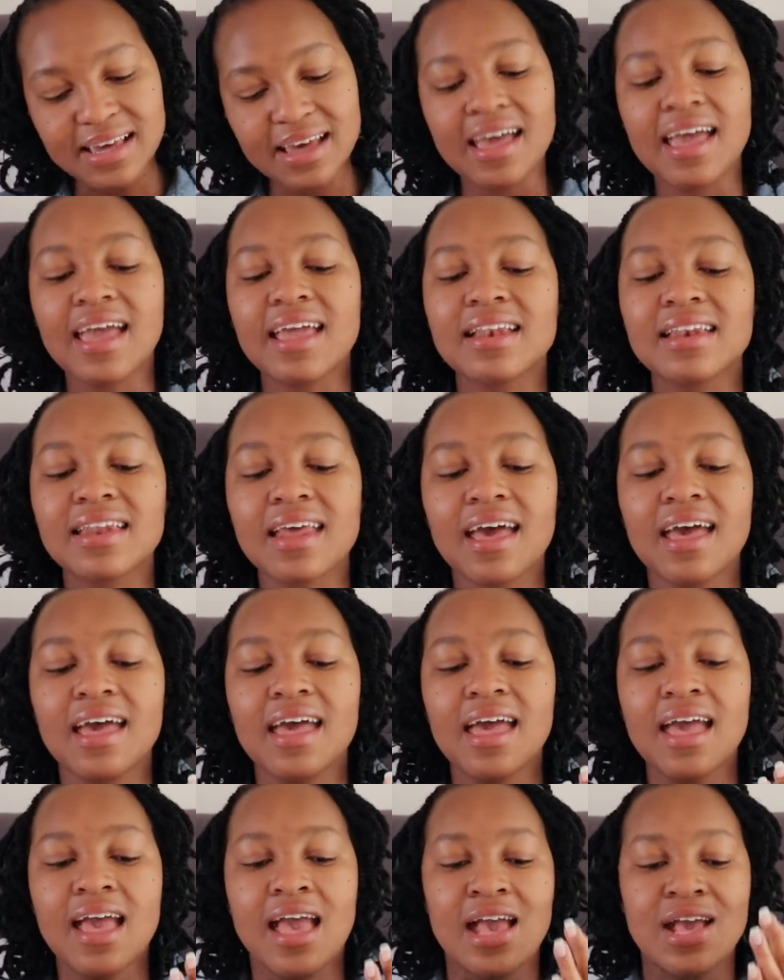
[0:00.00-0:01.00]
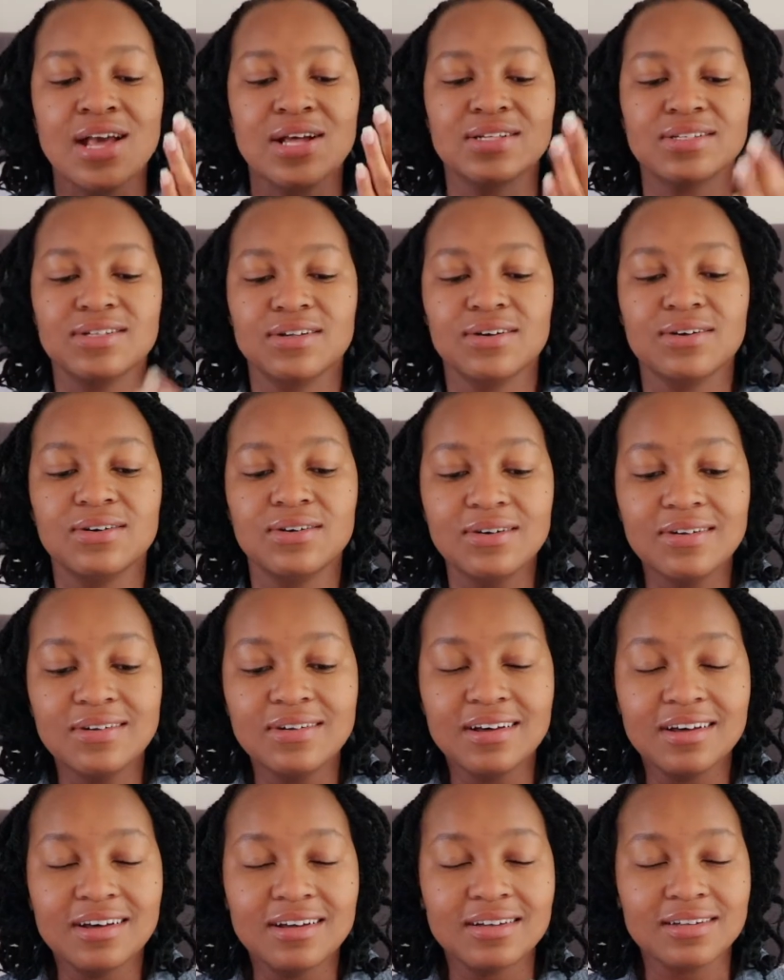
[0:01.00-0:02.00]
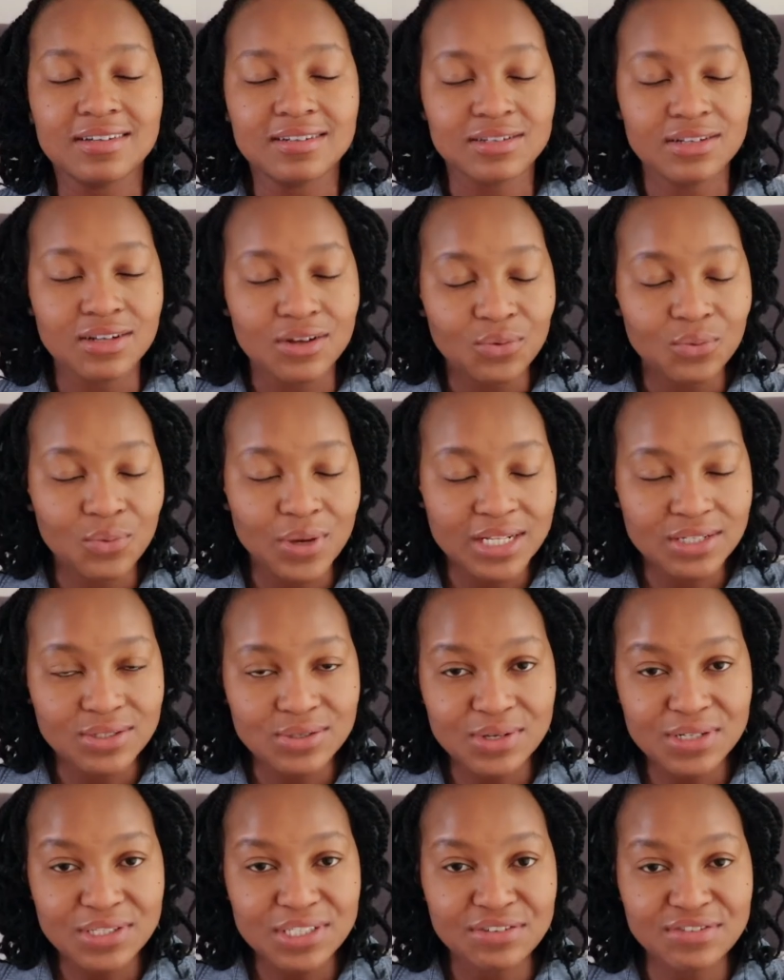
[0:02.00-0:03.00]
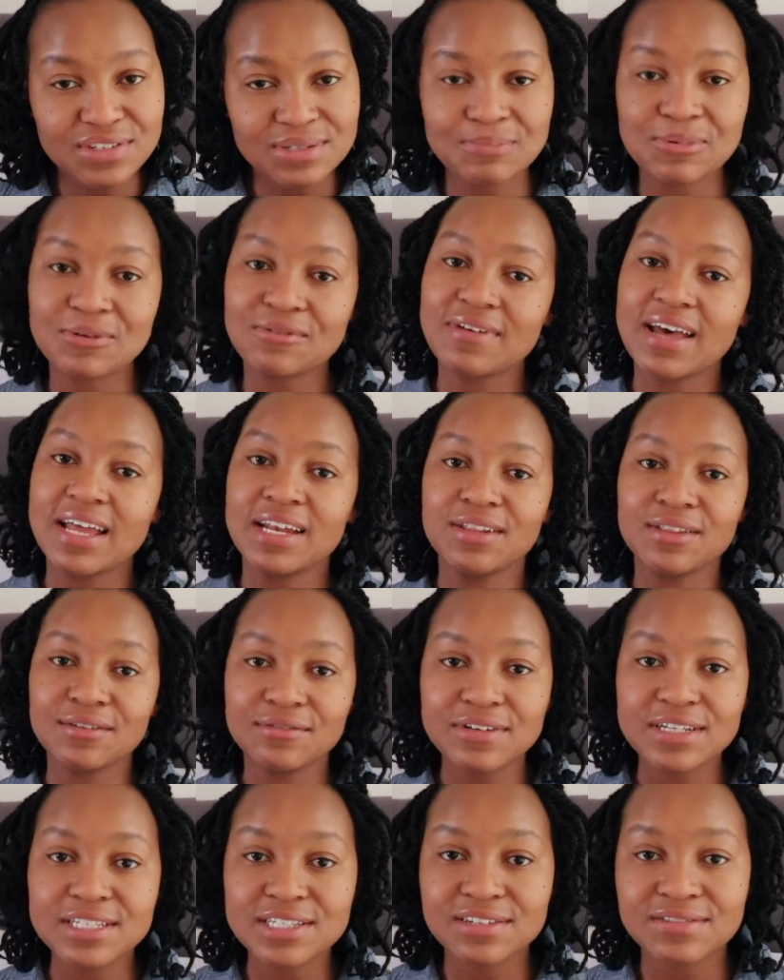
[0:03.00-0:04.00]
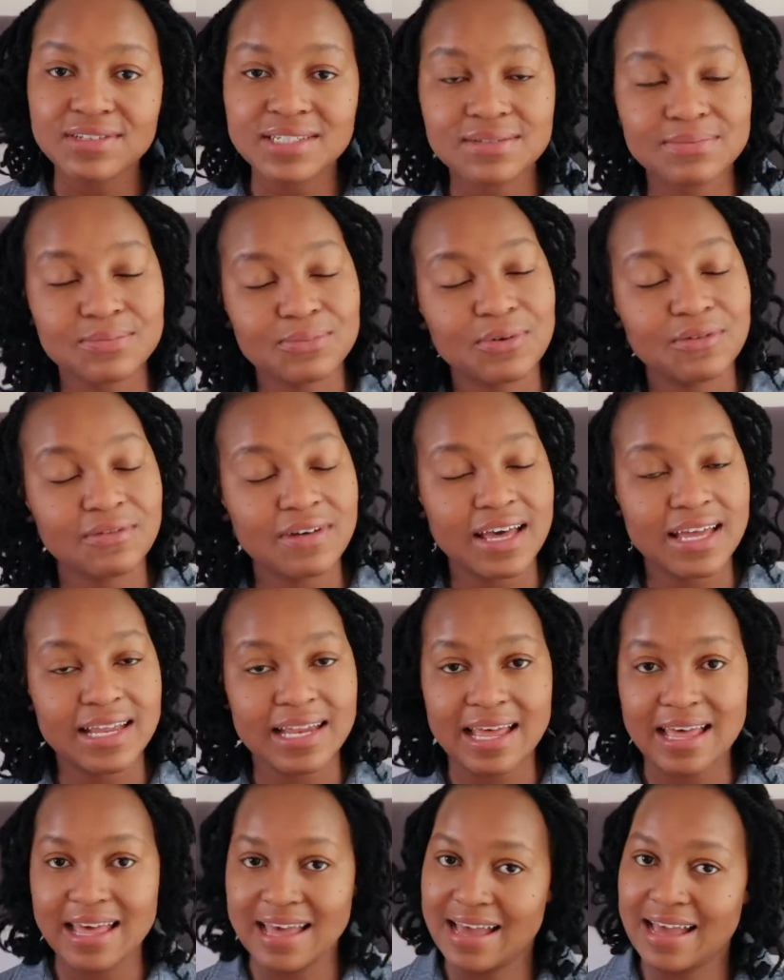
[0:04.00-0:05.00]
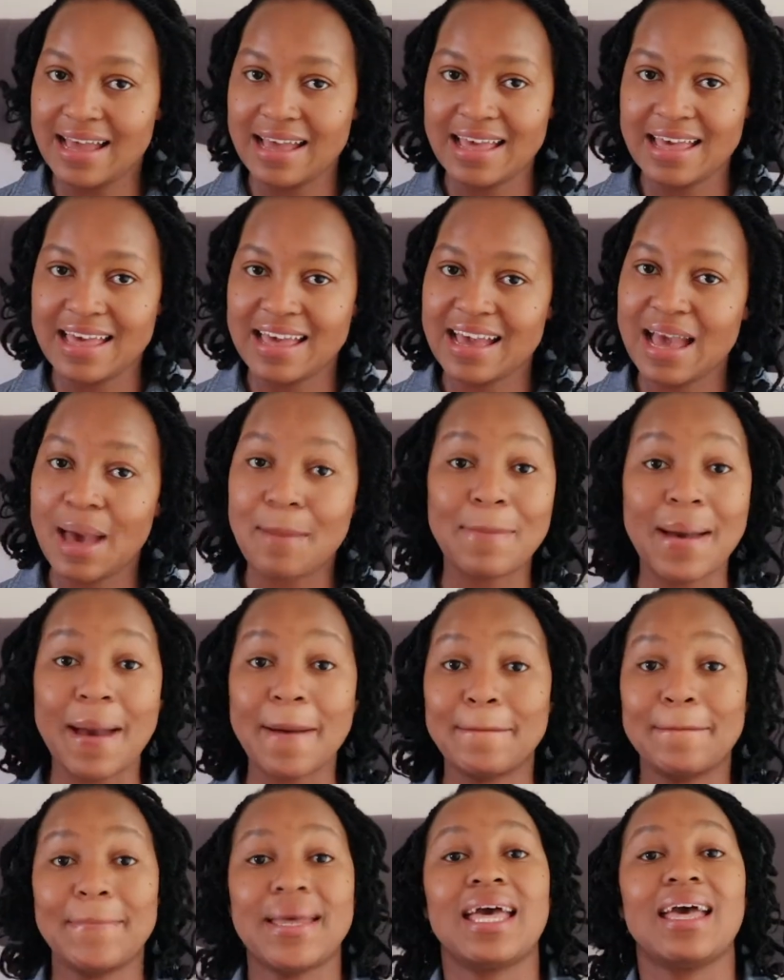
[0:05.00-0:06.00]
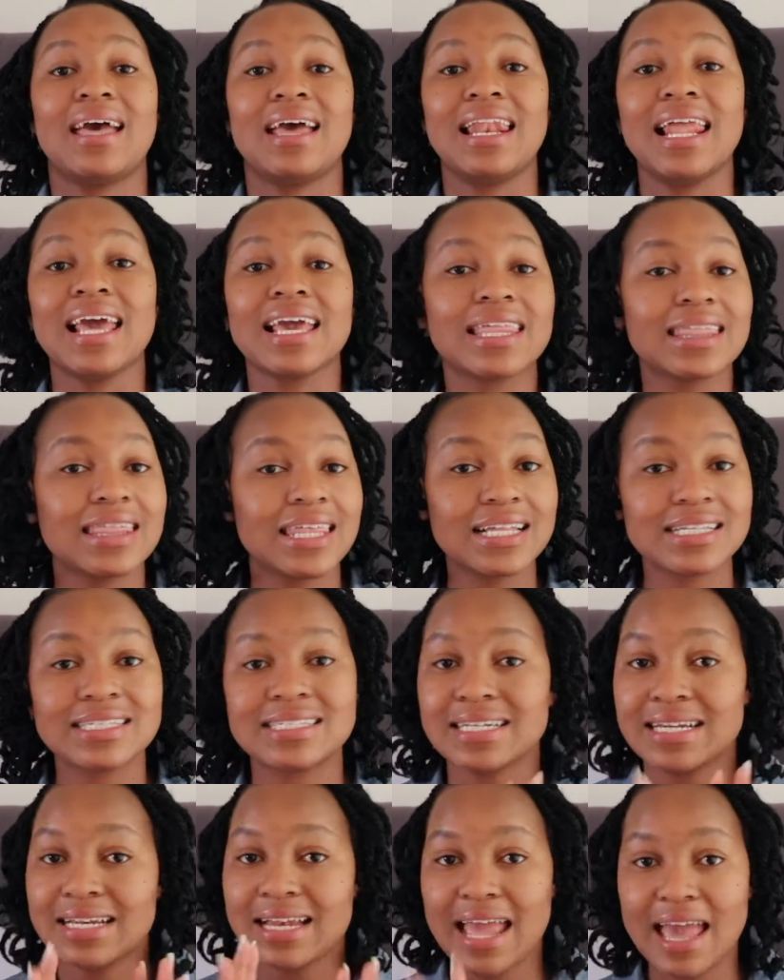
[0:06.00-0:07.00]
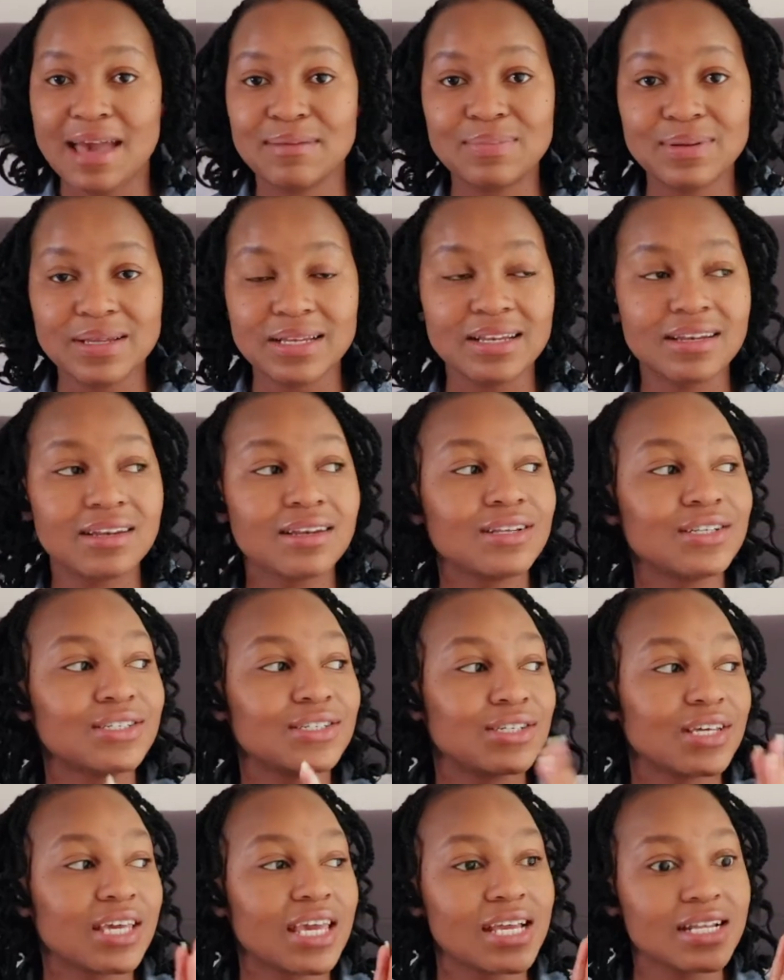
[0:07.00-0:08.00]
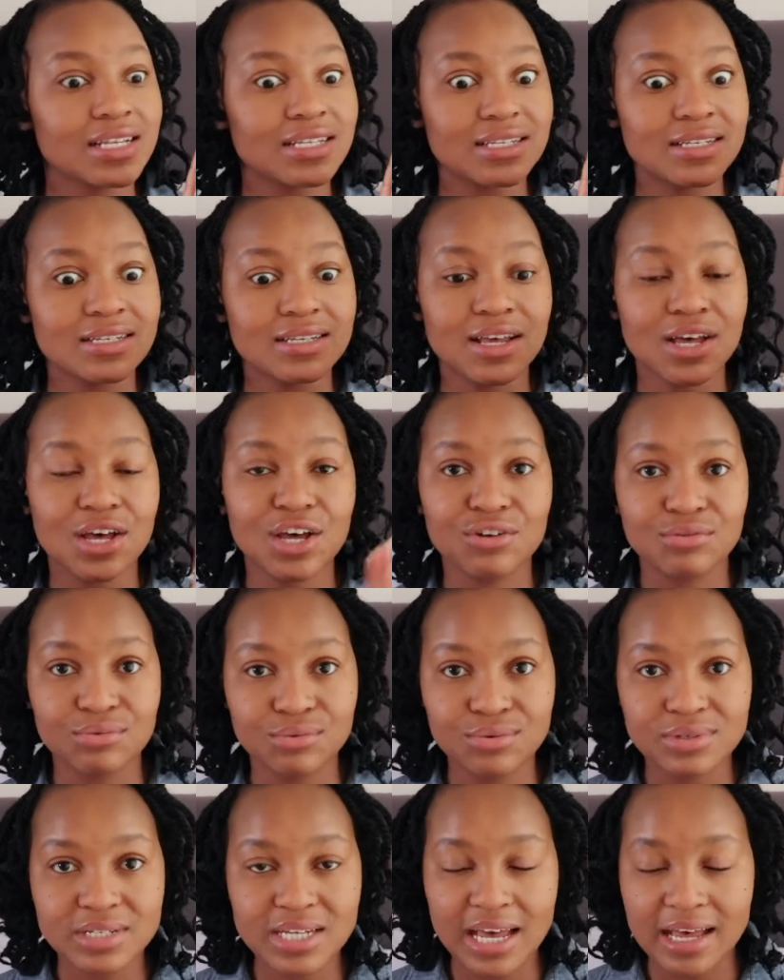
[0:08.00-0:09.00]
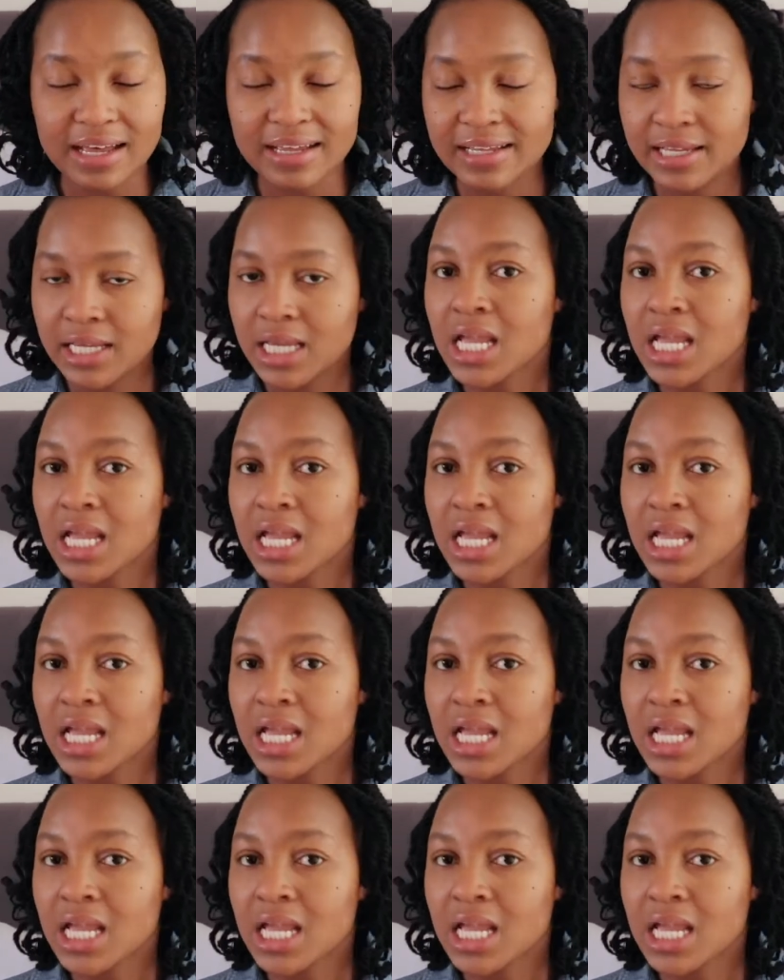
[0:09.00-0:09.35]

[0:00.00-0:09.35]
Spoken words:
And so went to a service provider, the first service provider, kapamba, like things didn't happen to get a router.